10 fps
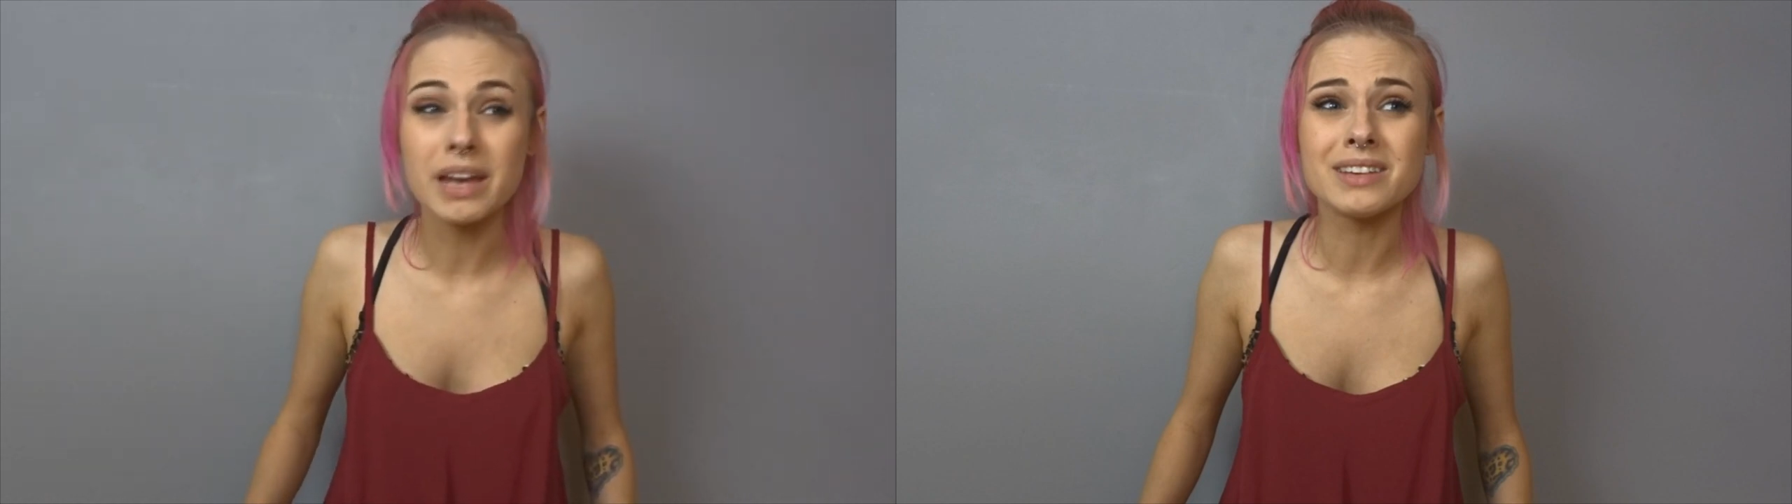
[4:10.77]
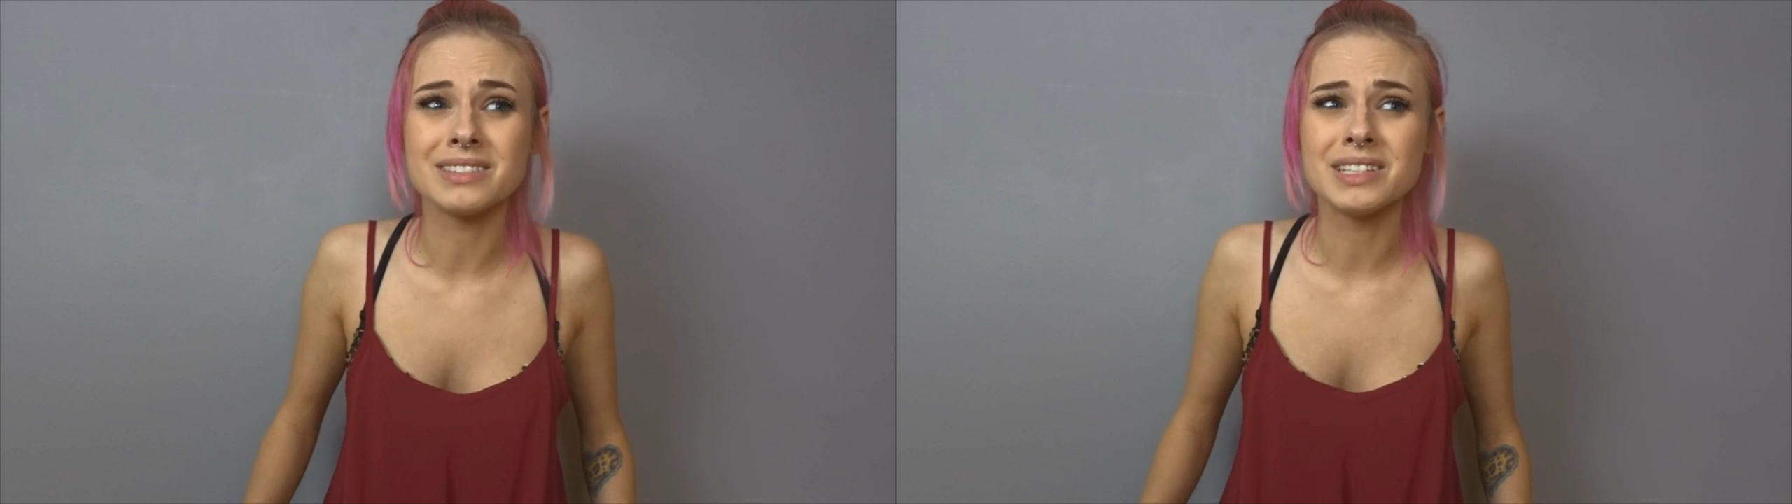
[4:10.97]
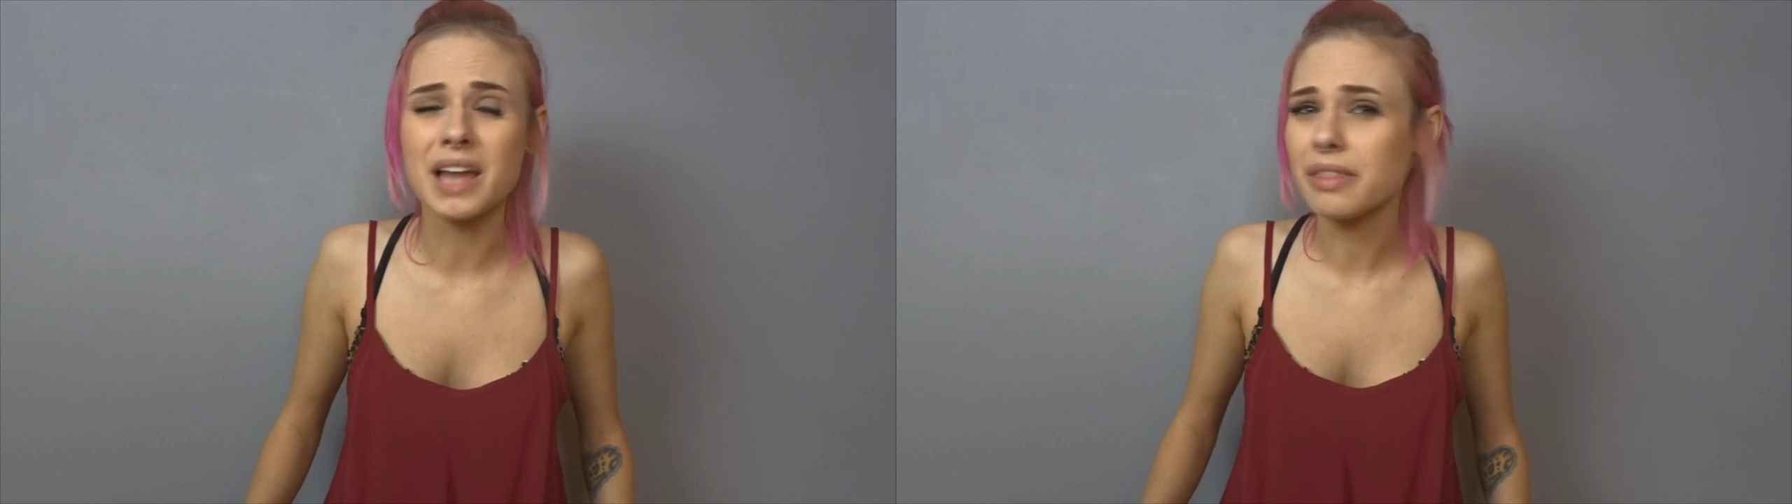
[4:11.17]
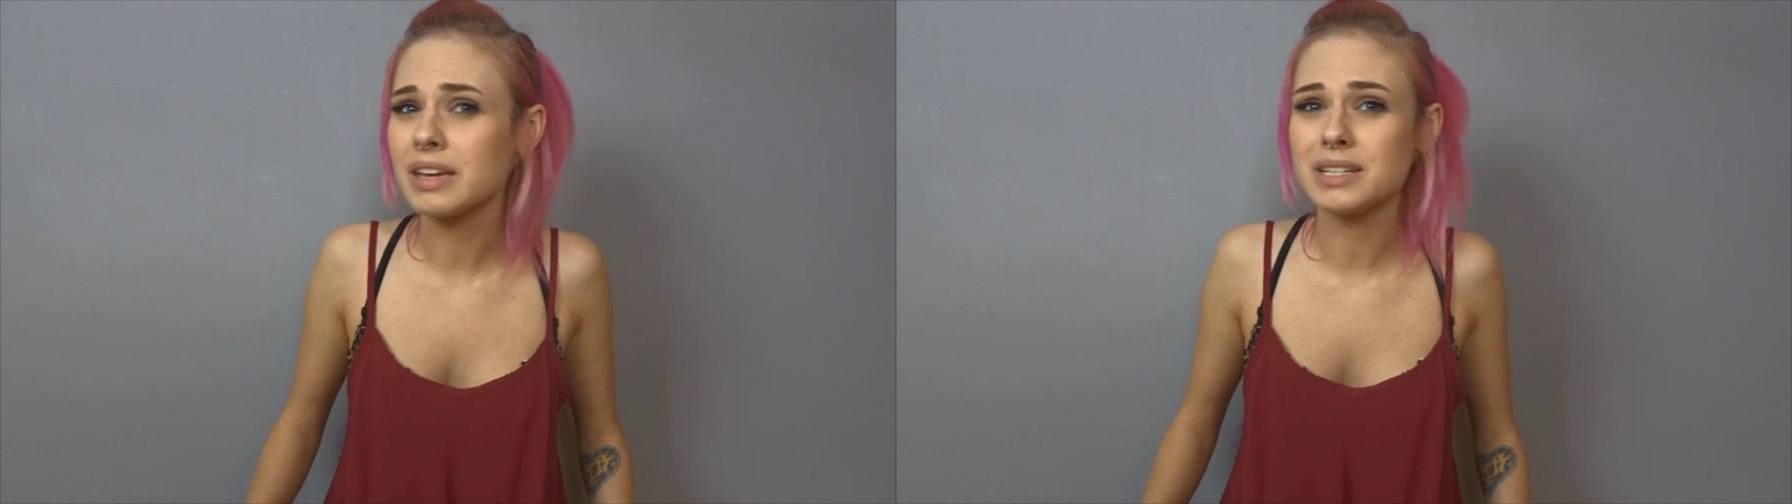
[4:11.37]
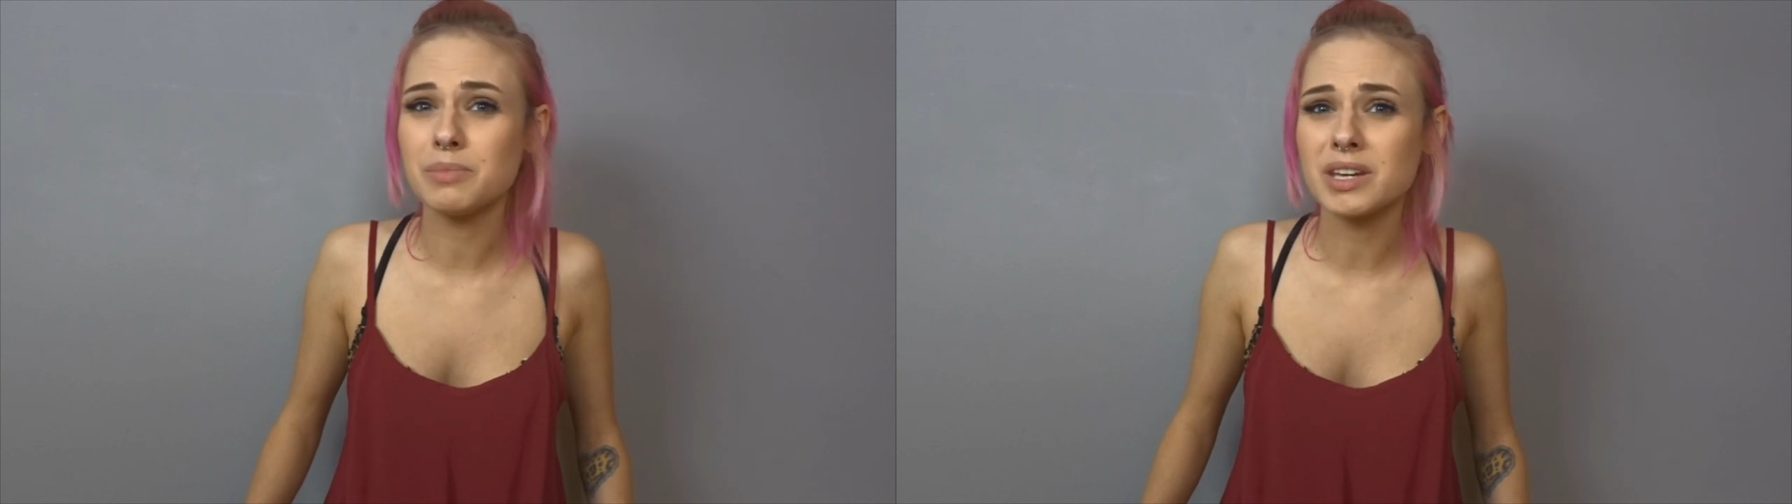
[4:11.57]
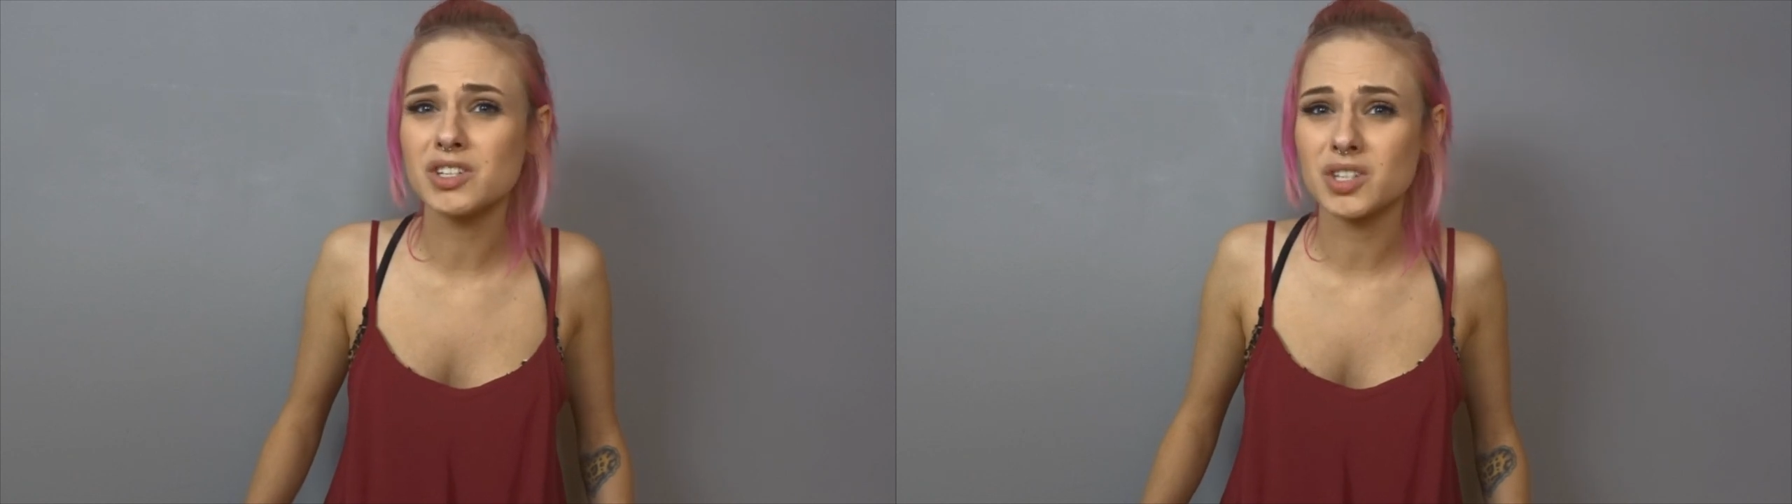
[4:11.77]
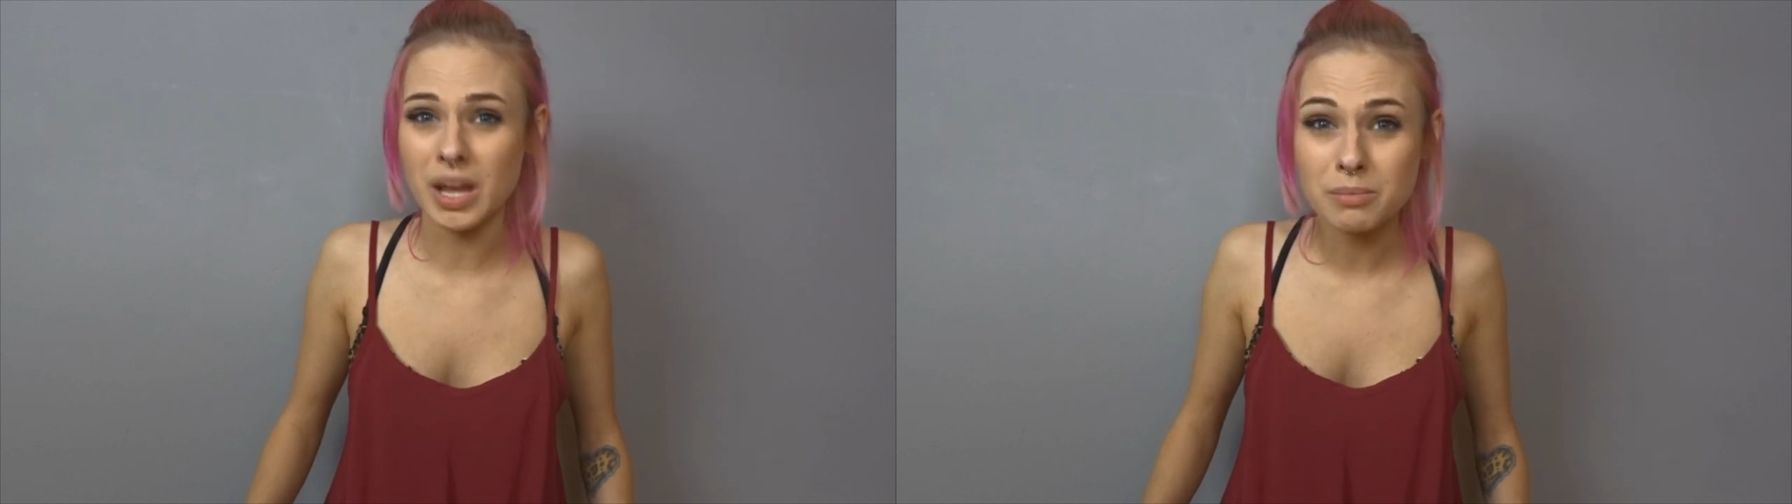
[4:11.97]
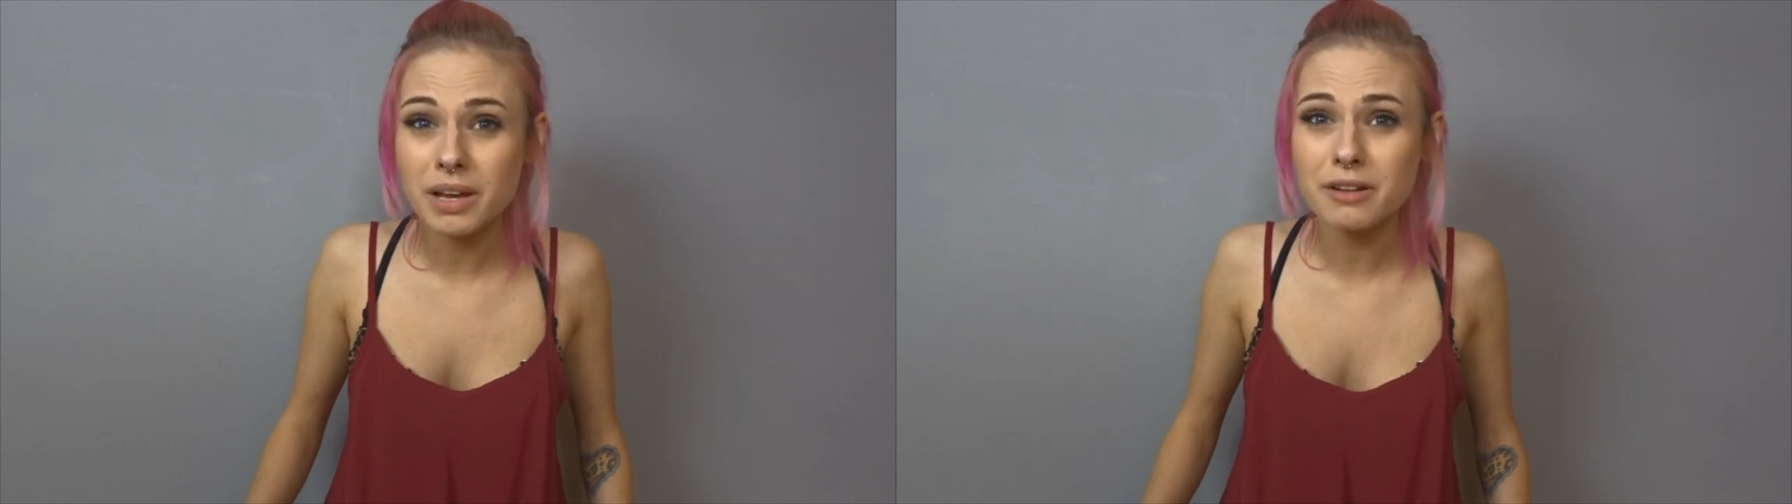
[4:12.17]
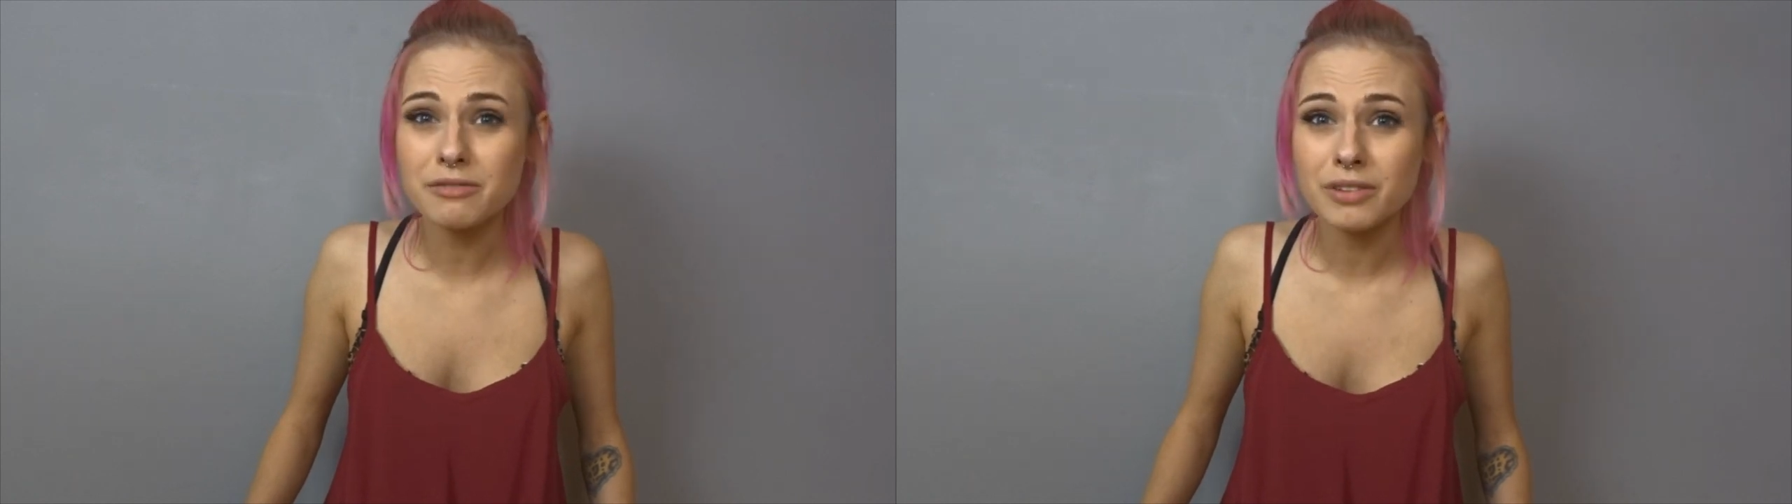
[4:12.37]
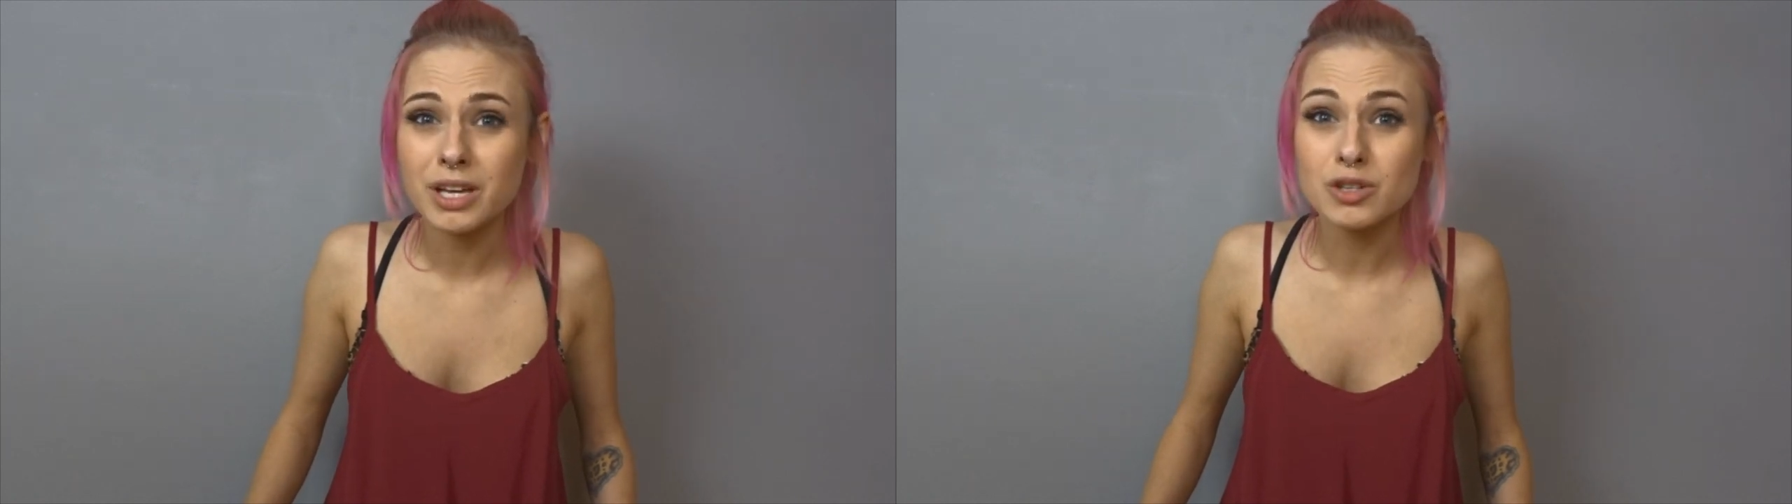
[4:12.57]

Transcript: it is nothing to be ashamed of.